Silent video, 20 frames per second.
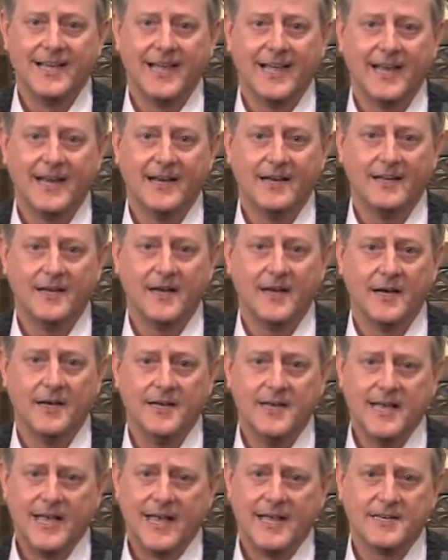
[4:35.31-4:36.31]
and, uh,
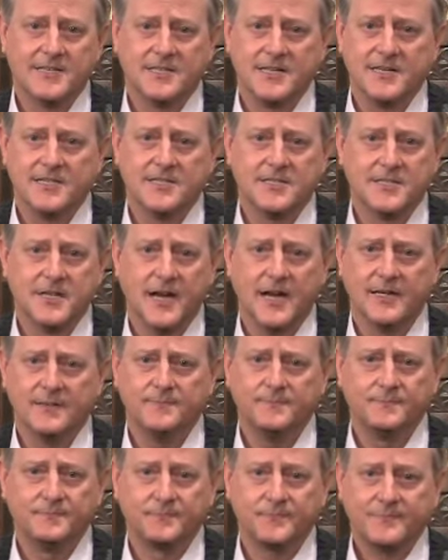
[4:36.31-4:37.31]
and said,
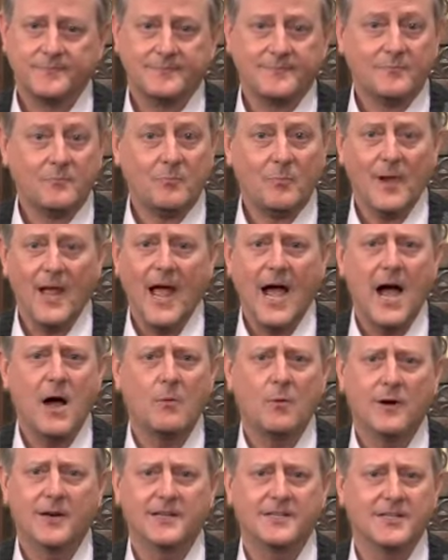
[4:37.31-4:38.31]
Son, I
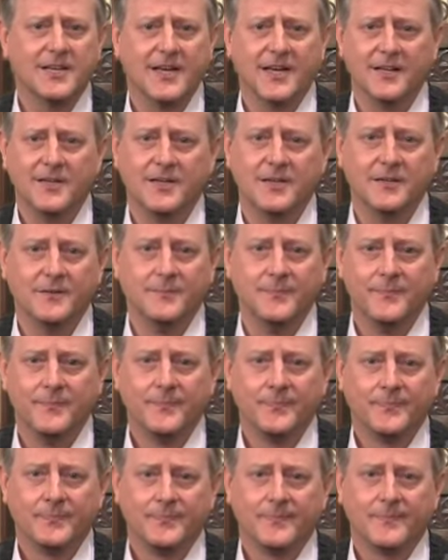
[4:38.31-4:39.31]
want to tell you
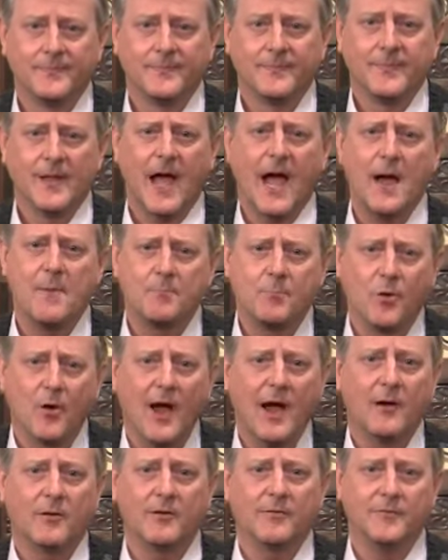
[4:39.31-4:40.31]
I'm
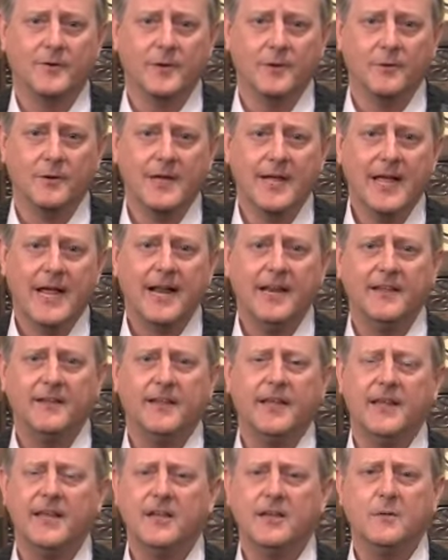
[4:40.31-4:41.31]
proud of you. And he,
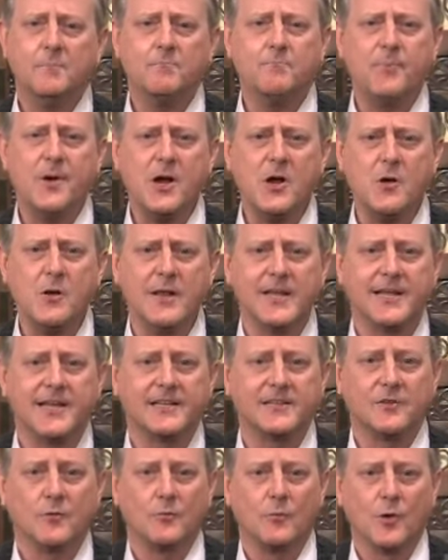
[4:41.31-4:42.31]
he could barely
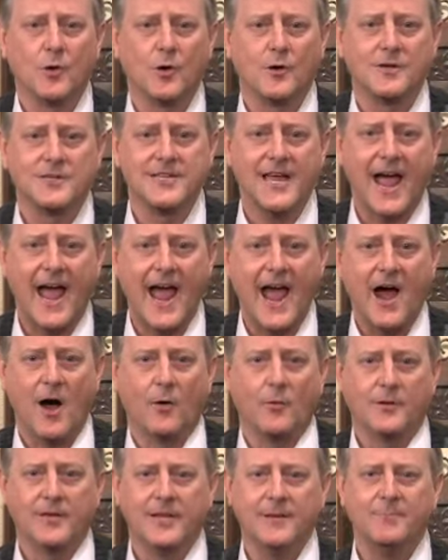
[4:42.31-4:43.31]
get the words
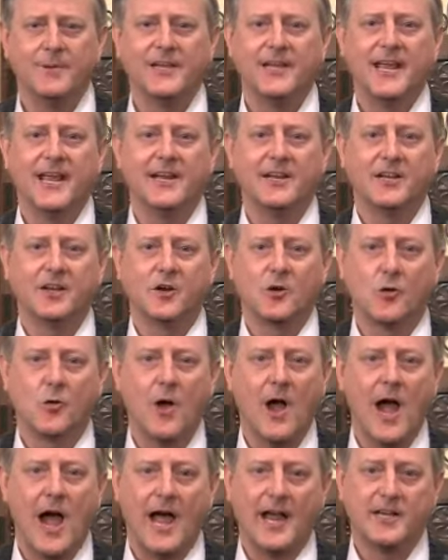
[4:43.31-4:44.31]
out. He began to
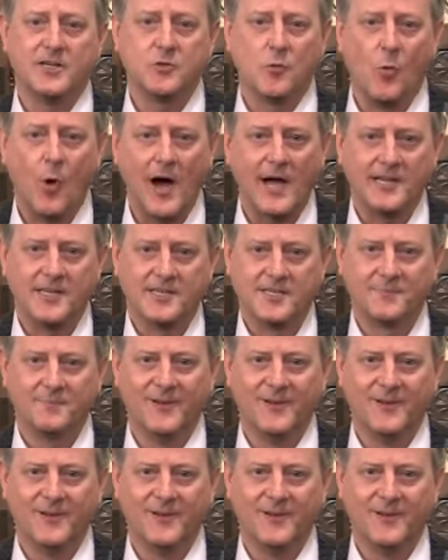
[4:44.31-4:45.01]
cry twice